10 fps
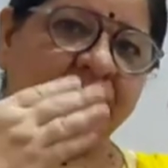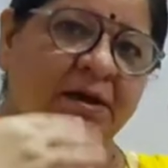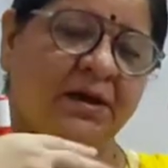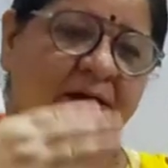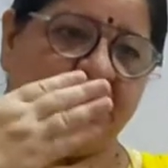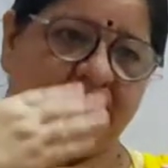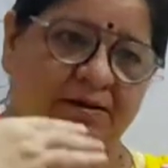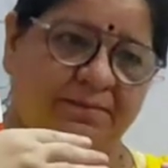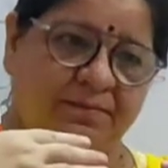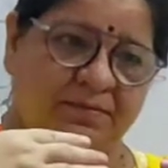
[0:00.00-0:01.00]

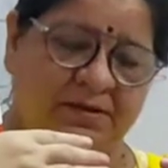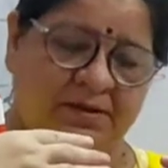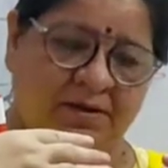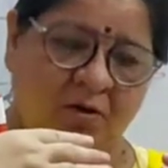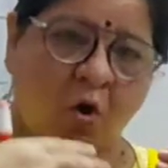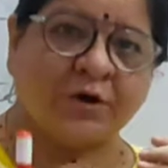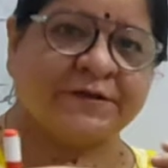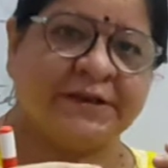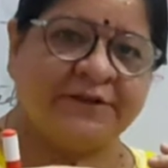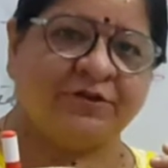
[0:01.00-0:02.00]
the
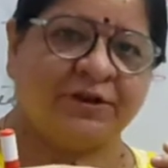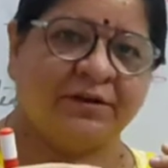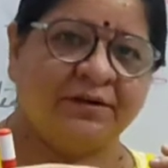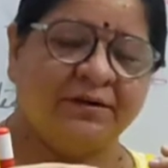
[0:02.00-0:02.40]
oxygen.